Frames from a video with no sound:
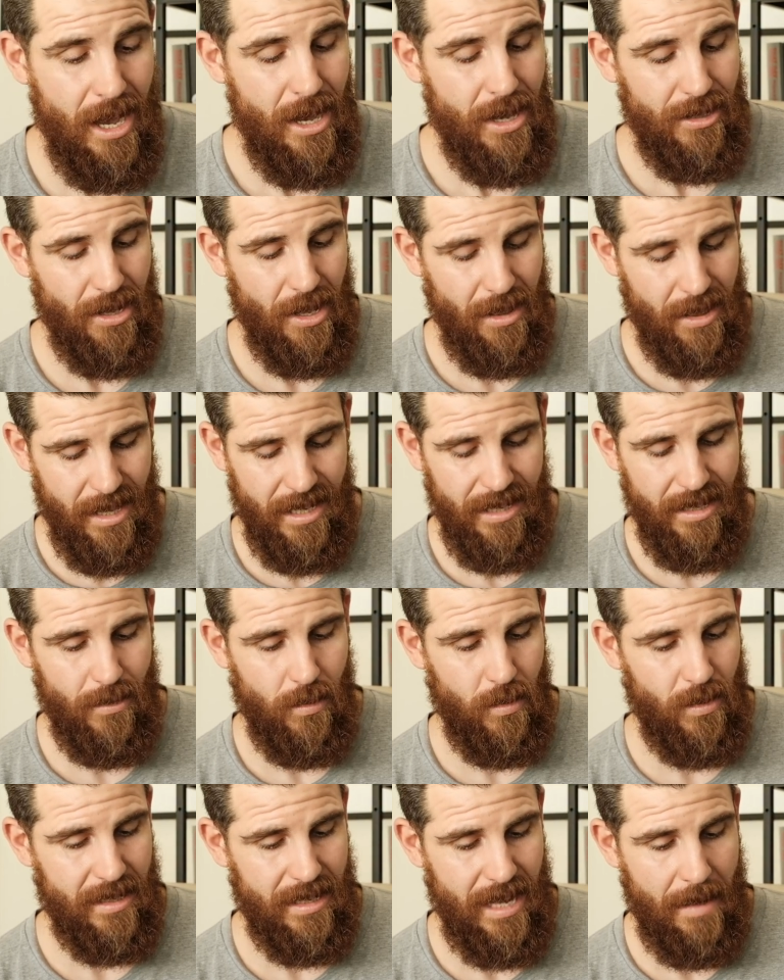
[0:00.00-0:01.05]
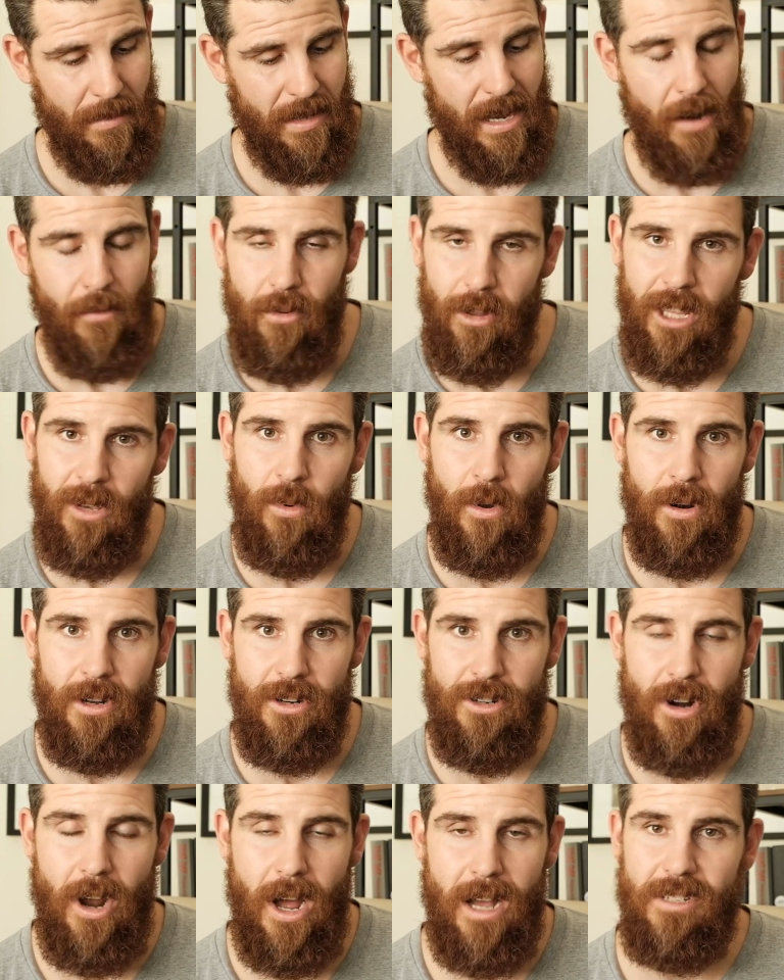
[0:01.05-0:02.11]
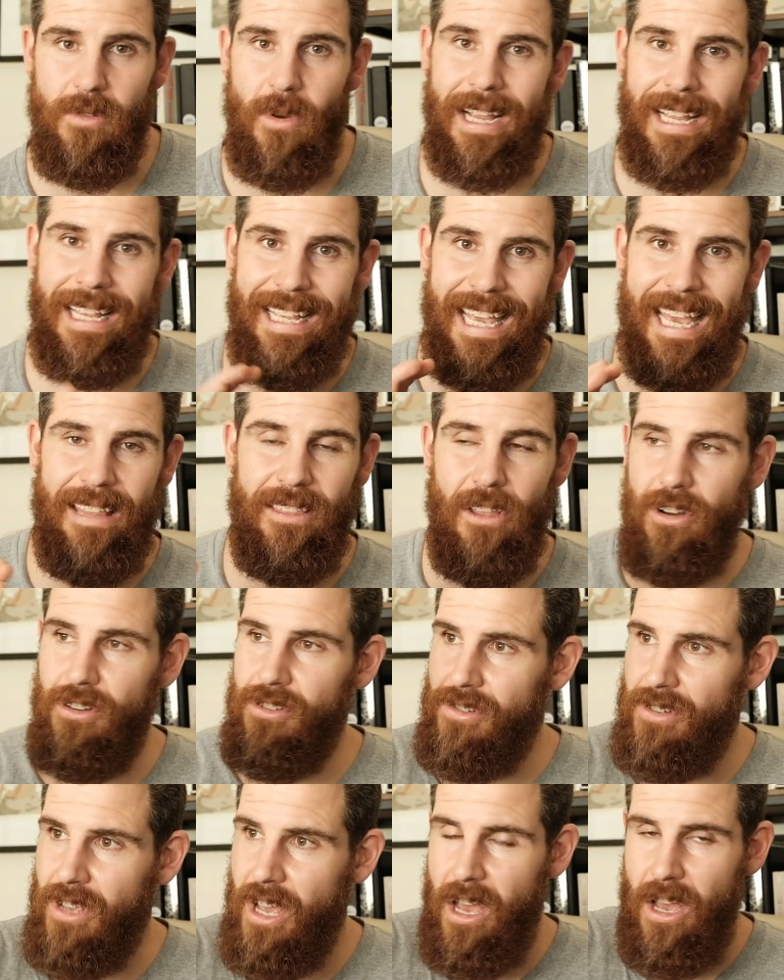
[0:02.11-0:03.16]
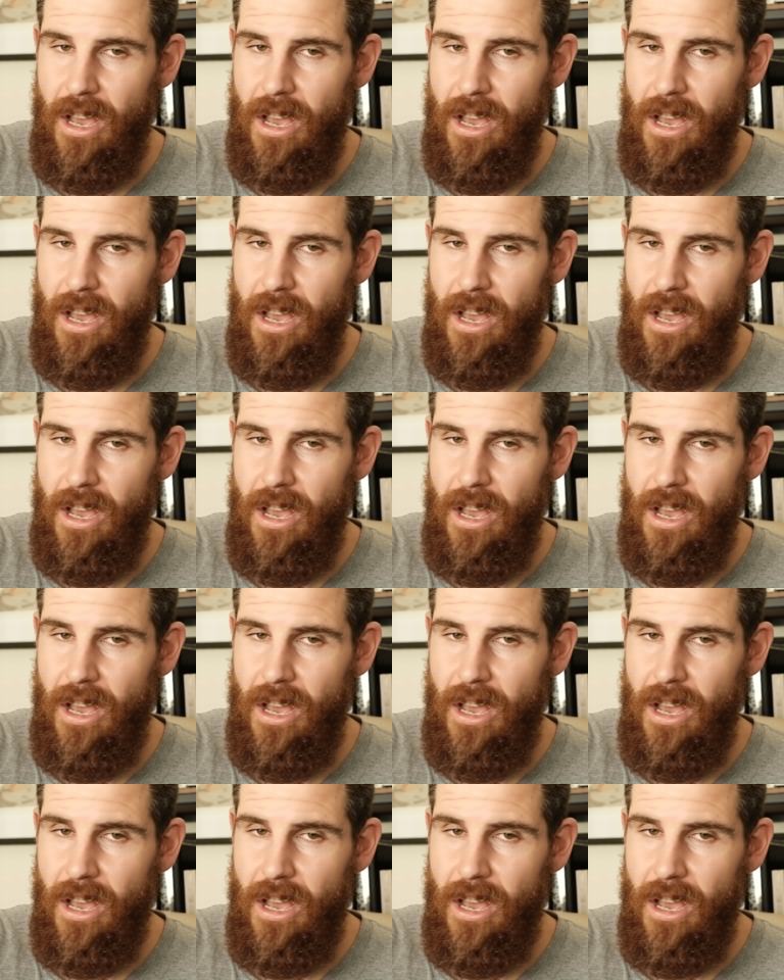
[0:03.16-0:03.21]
So this was something I really wanted to try, so I can get those,